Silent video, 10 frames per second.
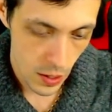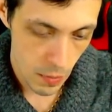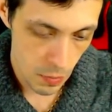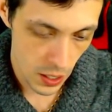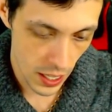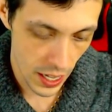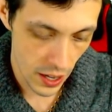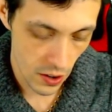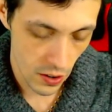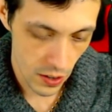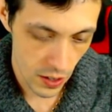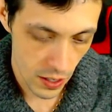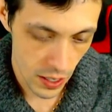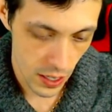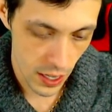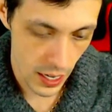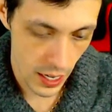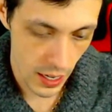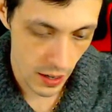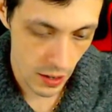player
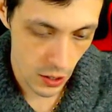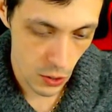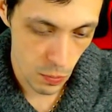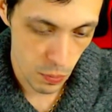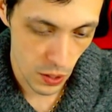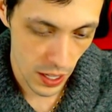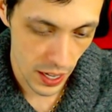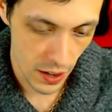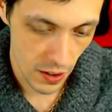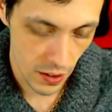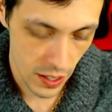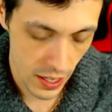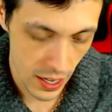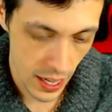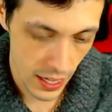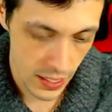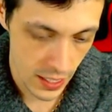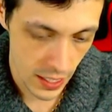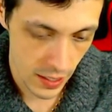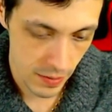con new player
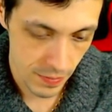connected.